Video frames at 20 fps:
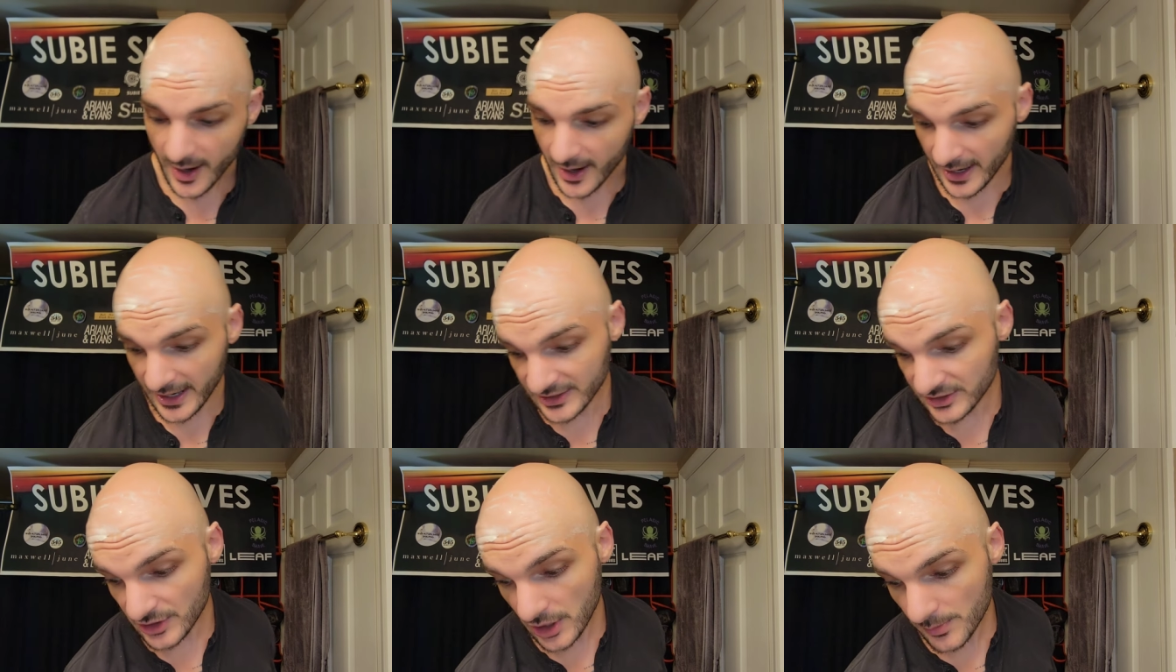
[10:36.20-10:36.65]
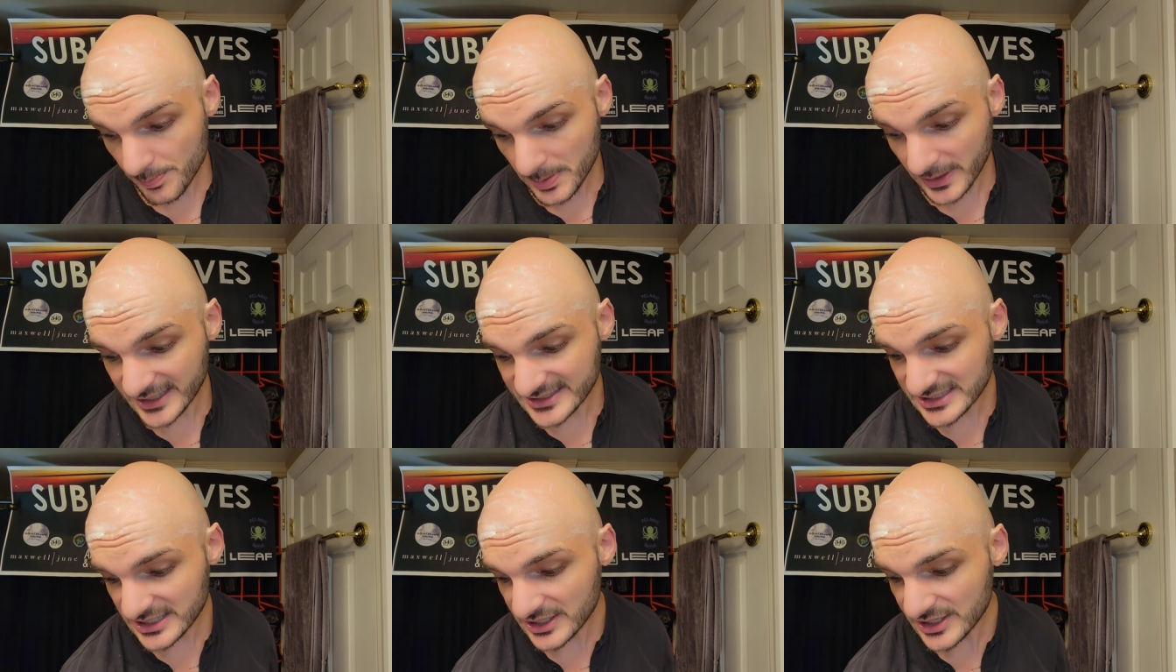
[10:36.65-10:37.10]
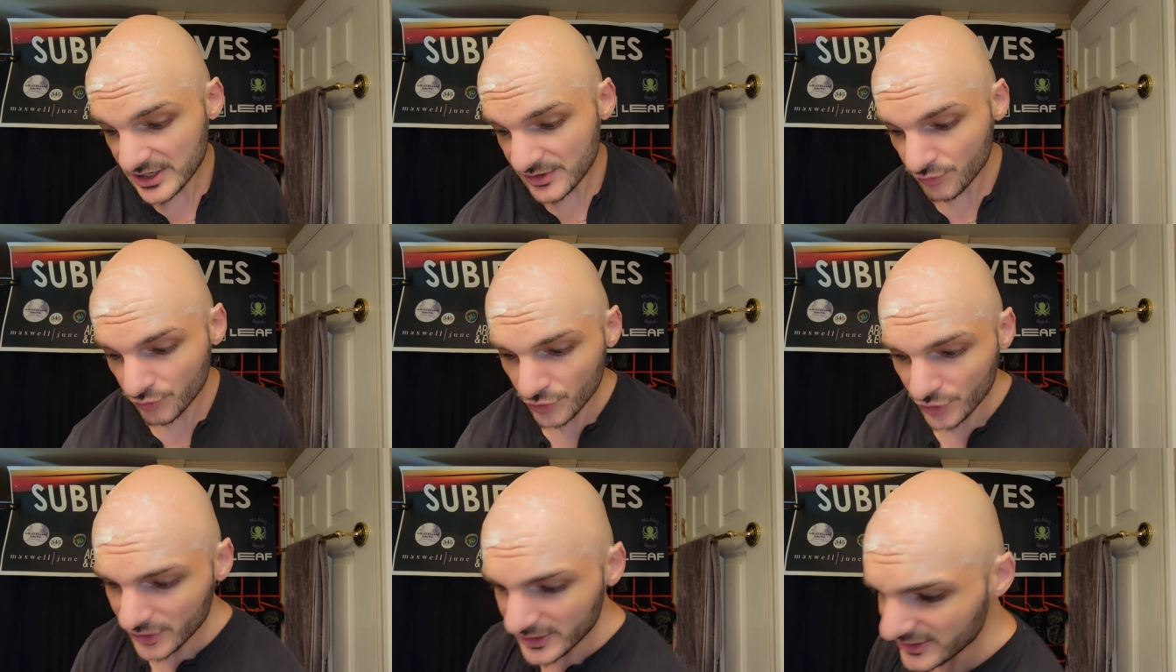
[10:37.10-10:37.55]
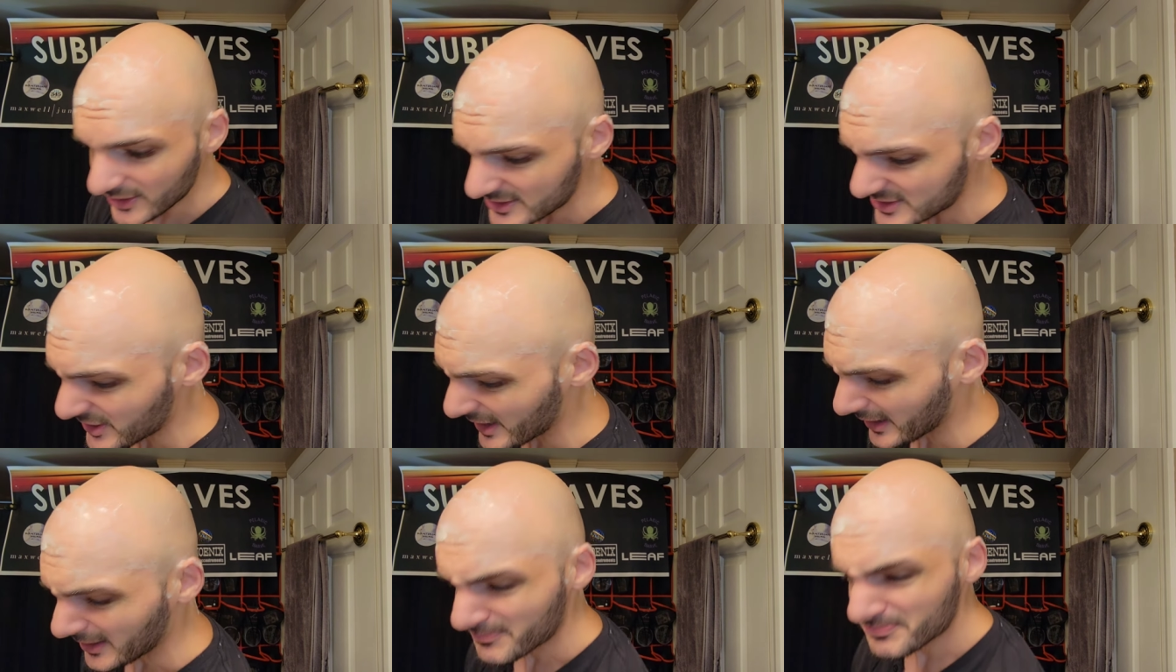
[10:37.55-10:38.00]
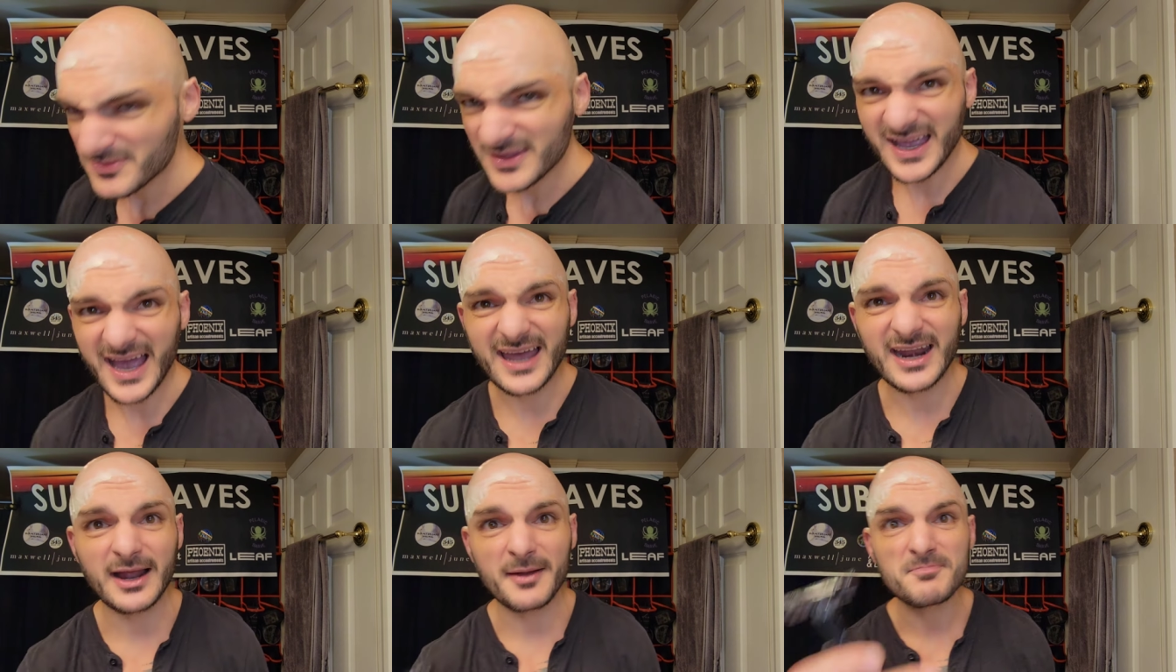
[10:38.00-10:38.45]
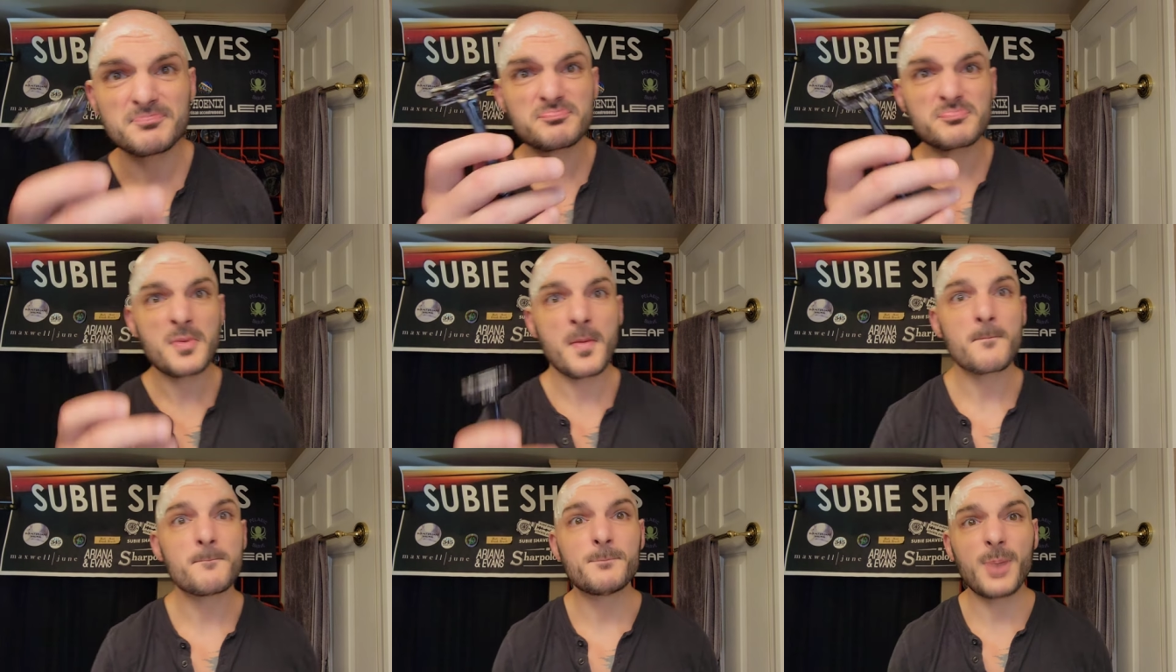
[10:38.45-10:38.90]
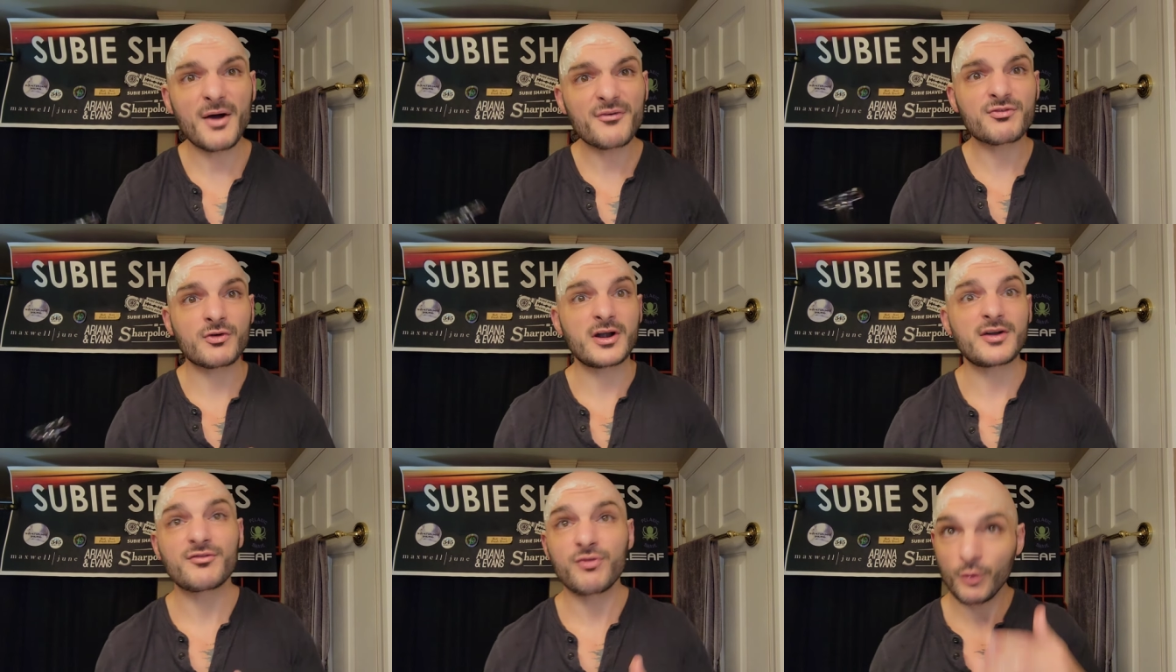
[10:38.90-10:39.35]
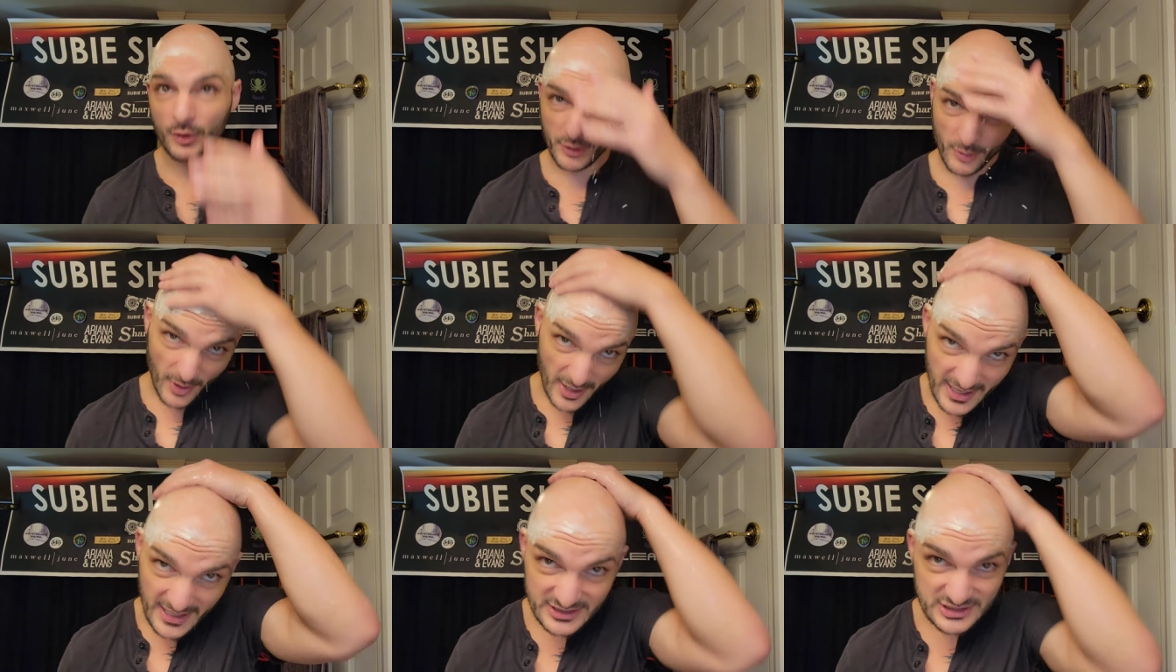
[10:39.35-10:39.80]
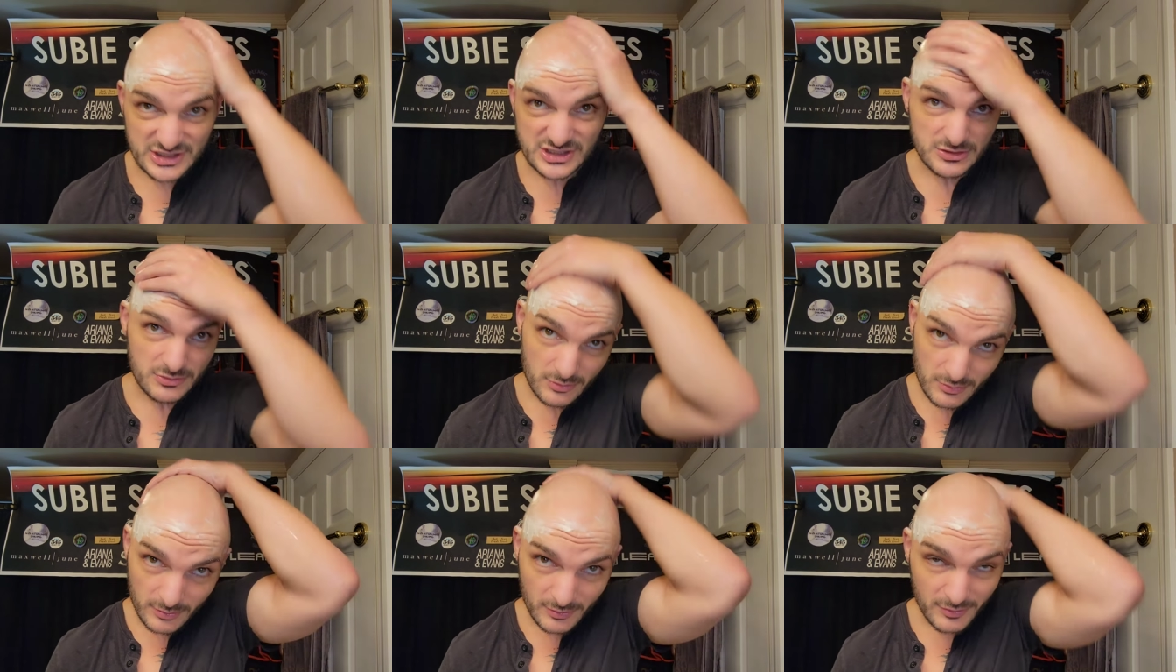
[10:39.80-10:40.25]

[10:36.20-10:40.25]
It Because it, it really does like kind of buffer it for you. It's,